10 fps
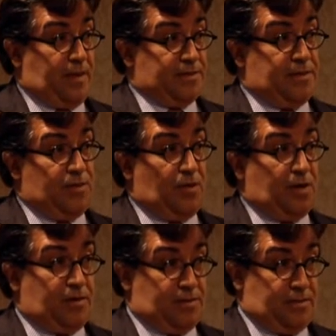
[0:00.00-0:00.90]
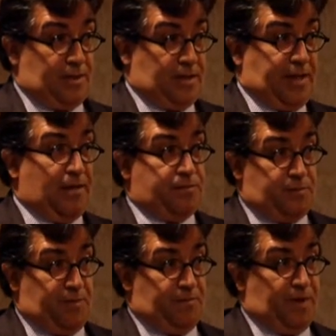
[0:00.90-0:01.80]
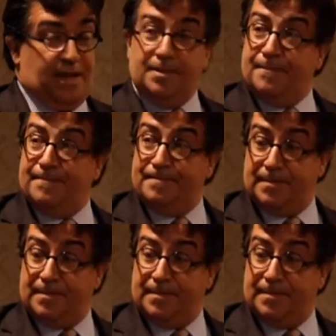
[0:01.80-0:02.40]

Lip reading: against the dollar, so that helps me plan.